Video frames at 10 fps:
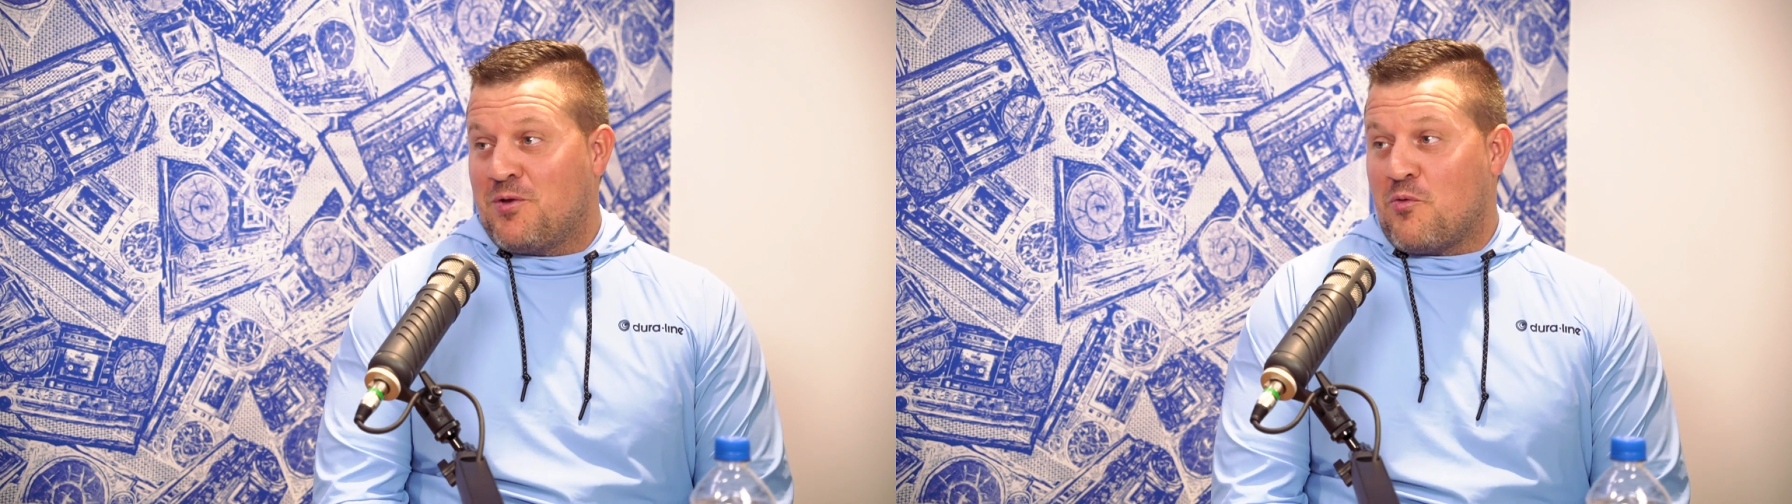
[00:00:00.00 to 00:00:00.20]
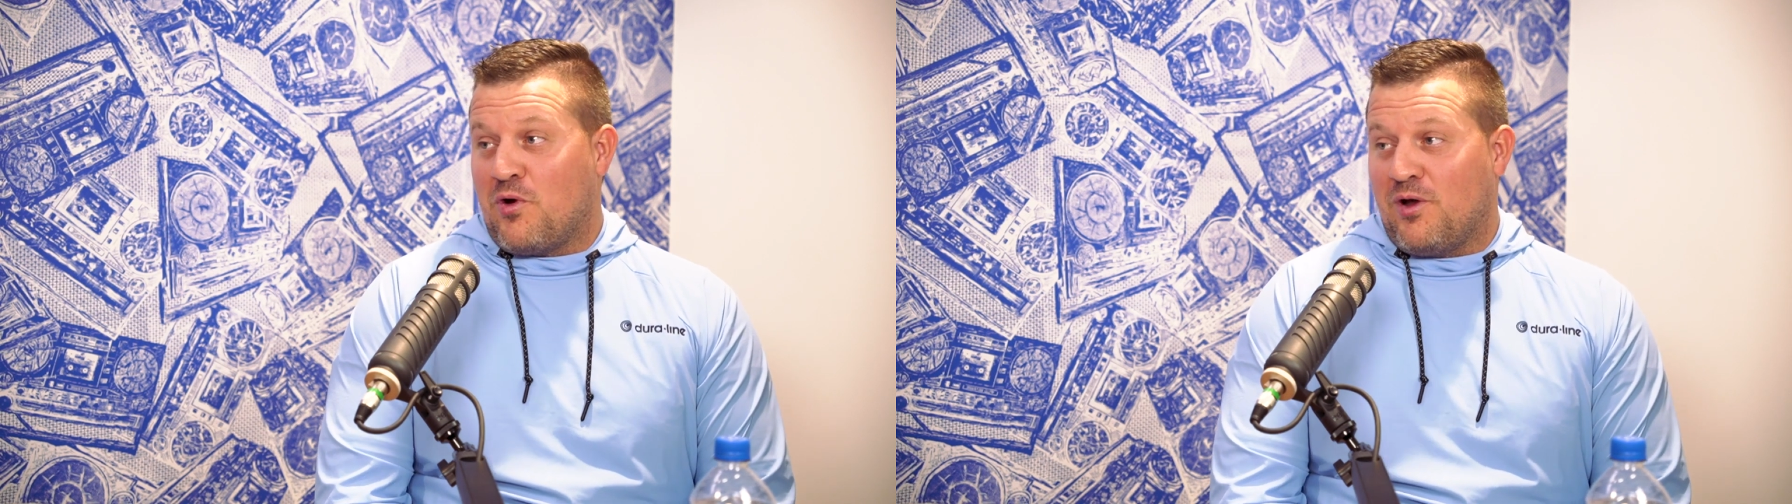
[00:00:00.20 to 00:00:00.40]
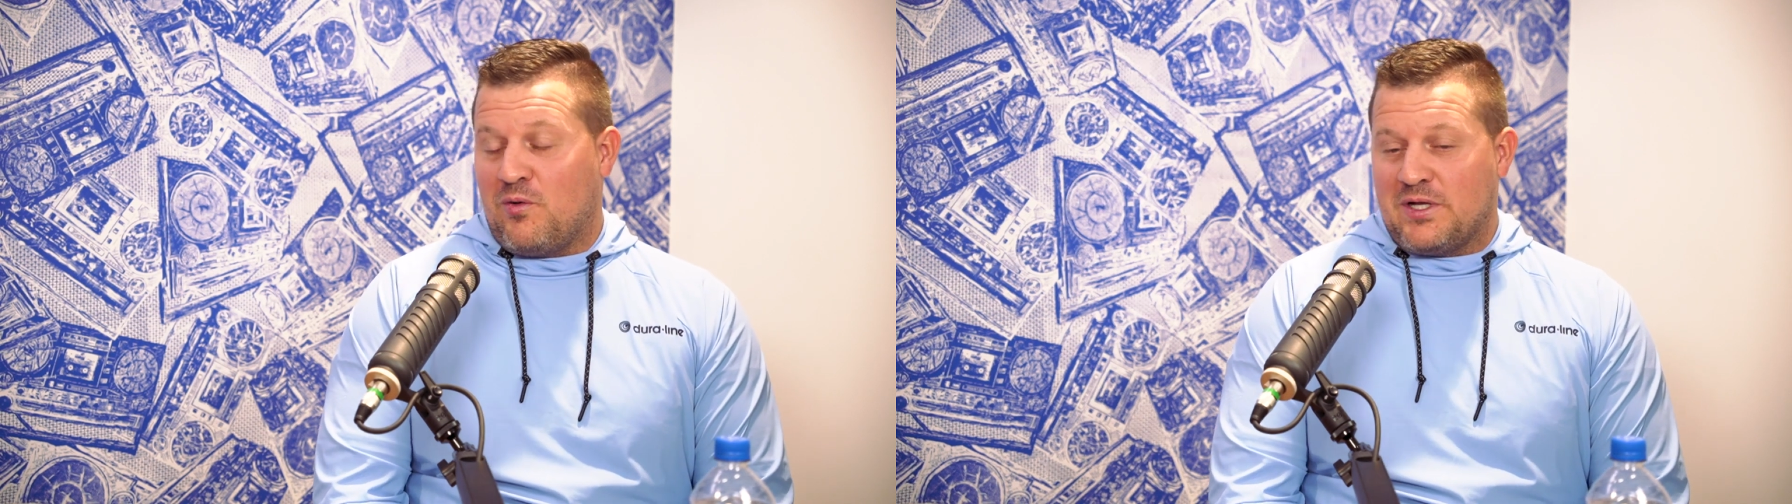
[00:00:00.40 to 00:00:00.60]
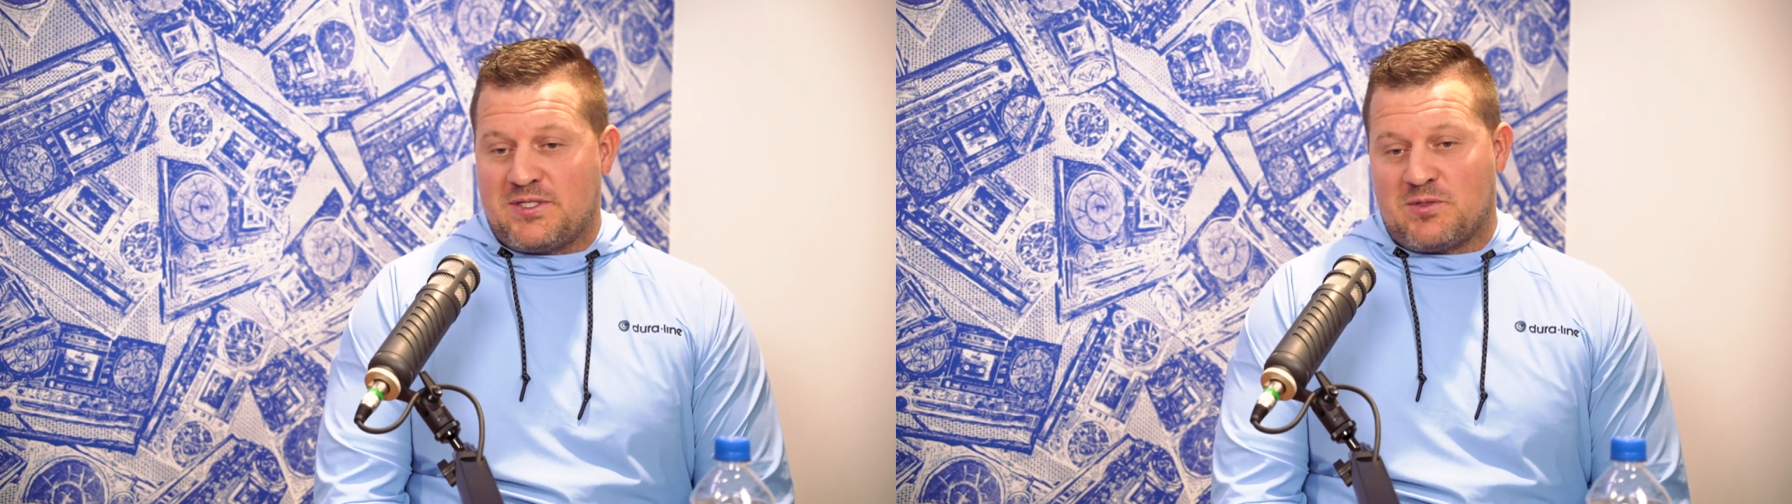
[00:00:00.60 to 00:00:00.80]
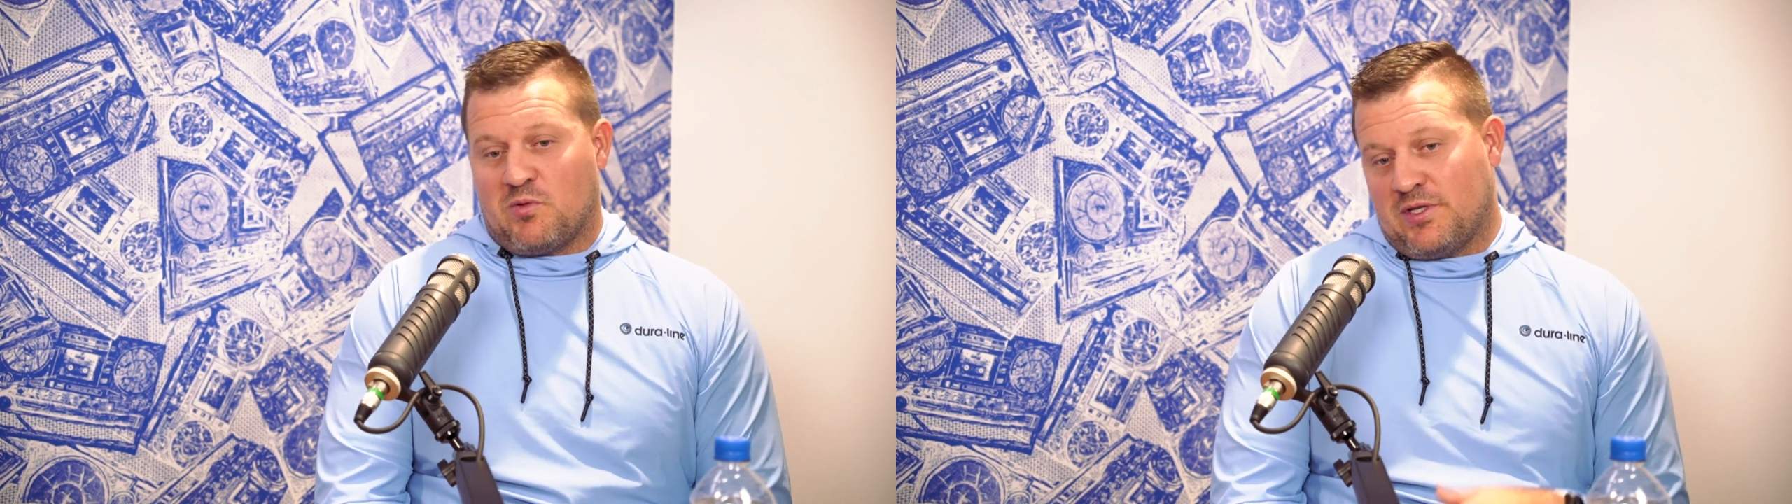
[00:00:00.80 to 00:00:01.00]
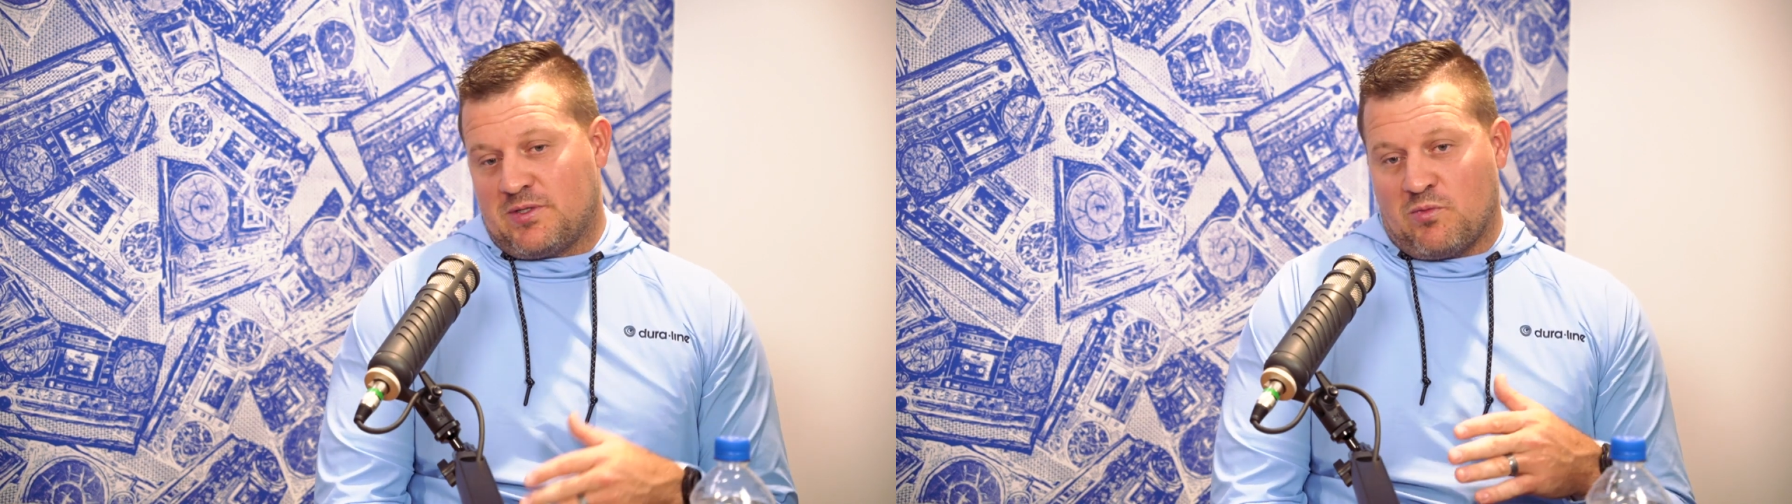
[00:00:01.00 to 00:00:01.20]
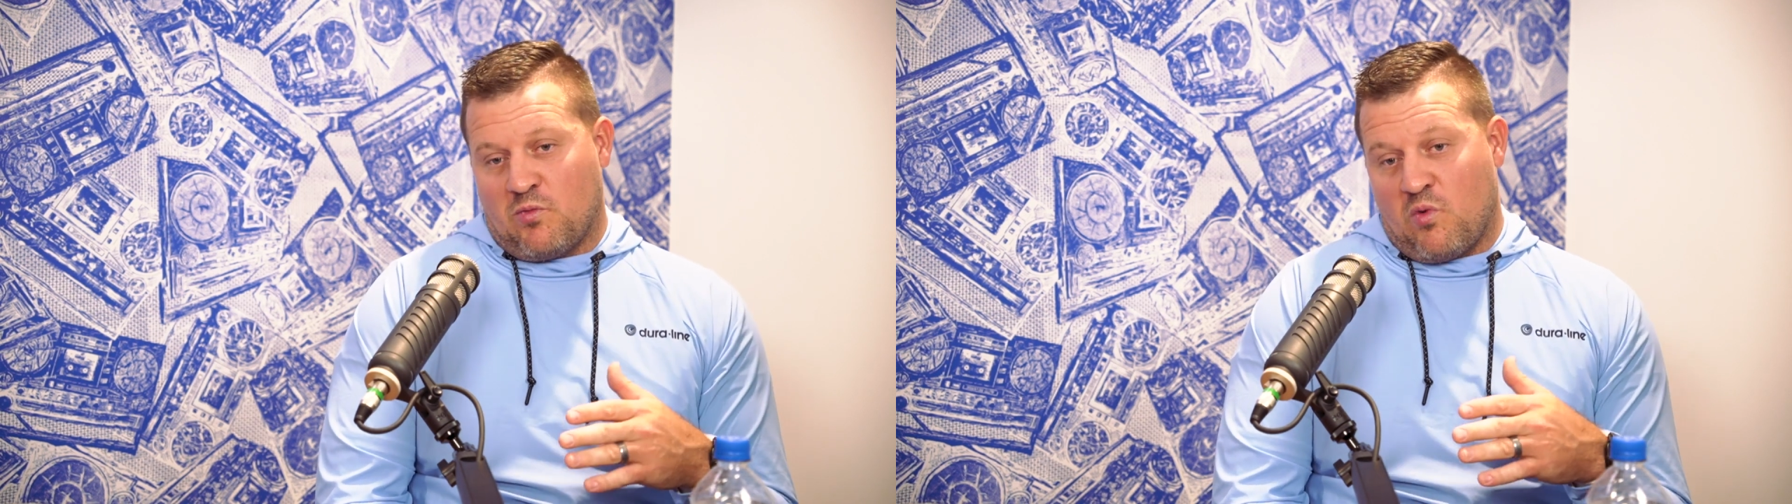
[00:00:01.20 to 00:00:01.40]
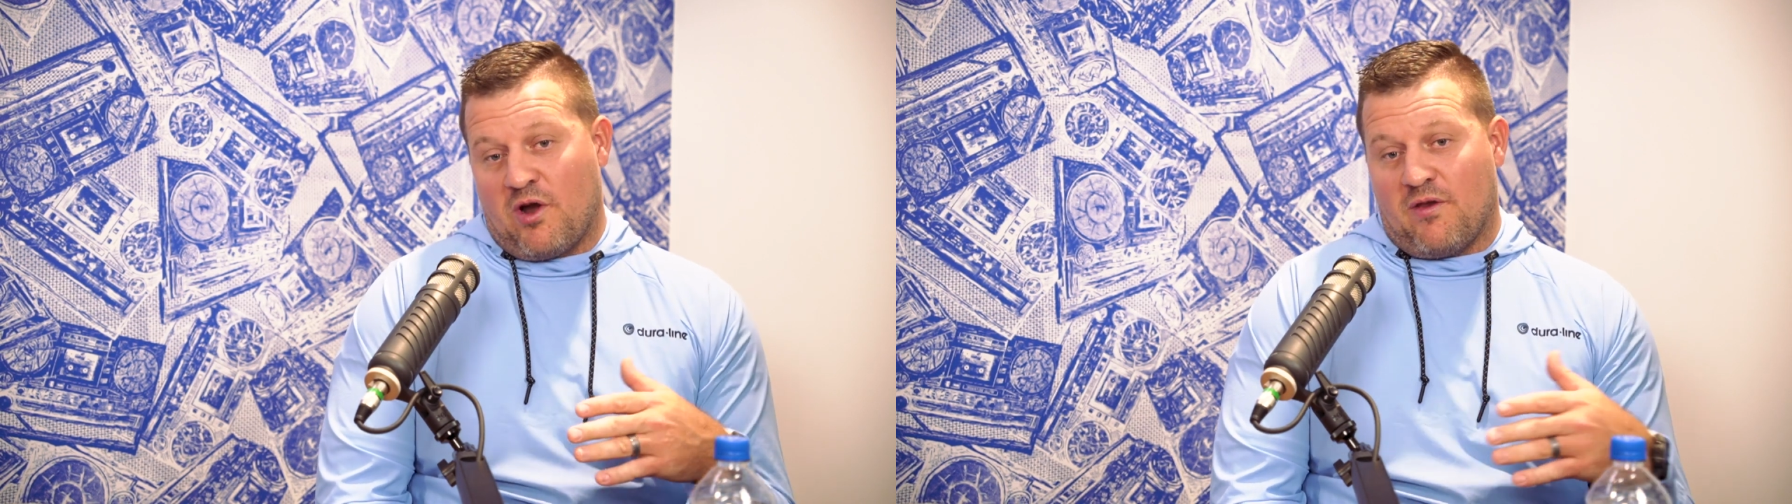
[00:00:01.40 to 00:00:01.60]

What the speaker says: Where